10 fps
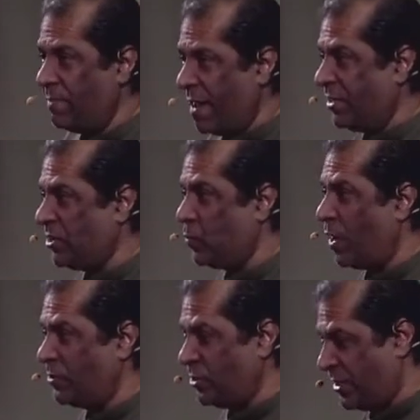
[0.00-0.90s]
marriage
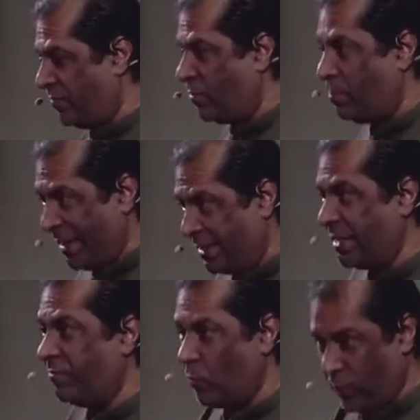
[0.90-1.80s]
vows you say for better
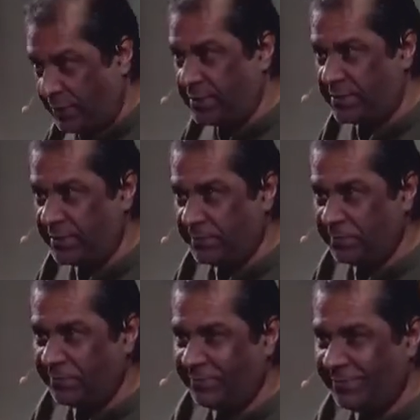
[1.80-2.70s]
and for worse.
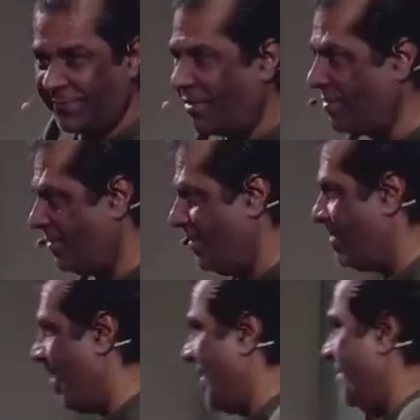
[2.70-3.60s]
All
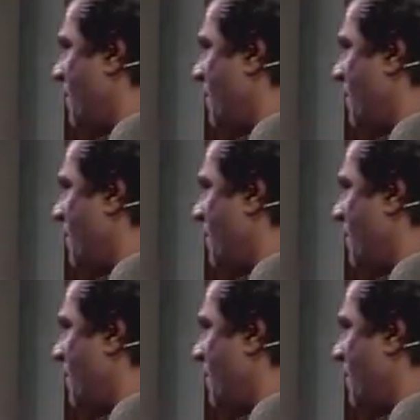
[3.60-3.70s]
right?